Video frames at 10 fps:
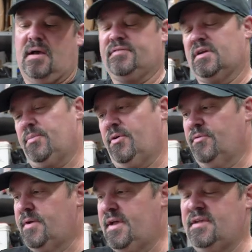I've done it
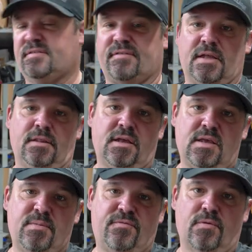both ways. I've gotten
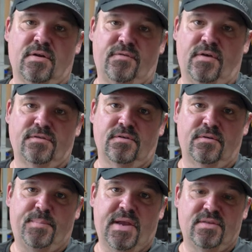lucky before and I've
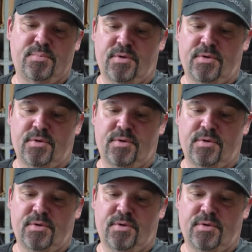also paid the